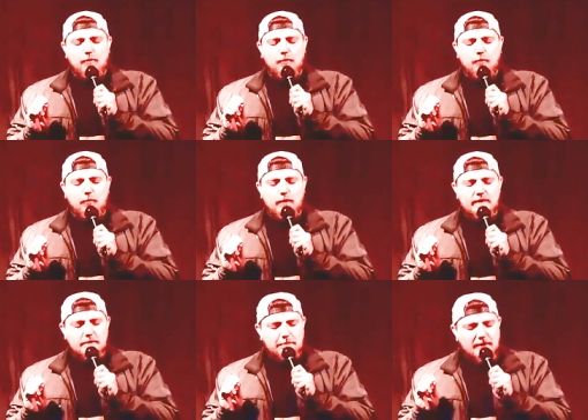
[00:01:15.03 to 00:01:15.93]
when the
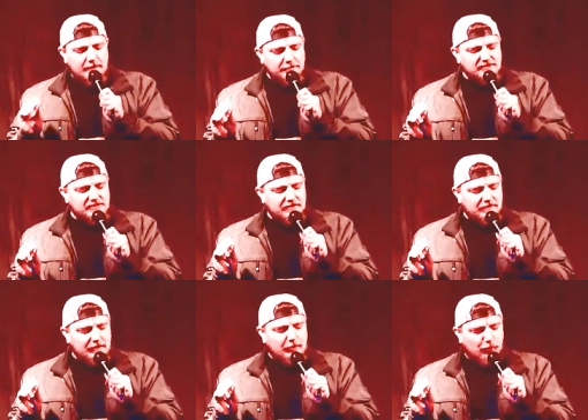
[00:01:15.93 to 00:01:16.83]
pimp's in the
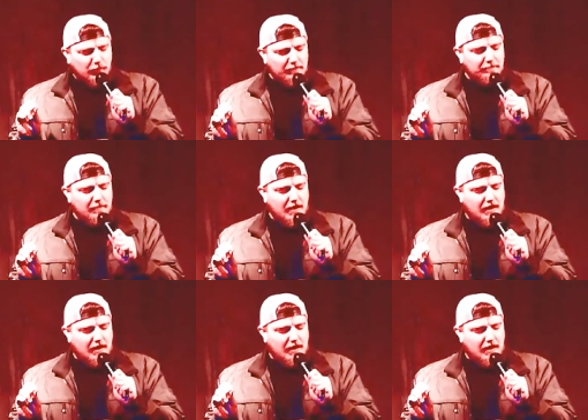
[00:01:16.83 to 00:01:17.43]
crib, ma,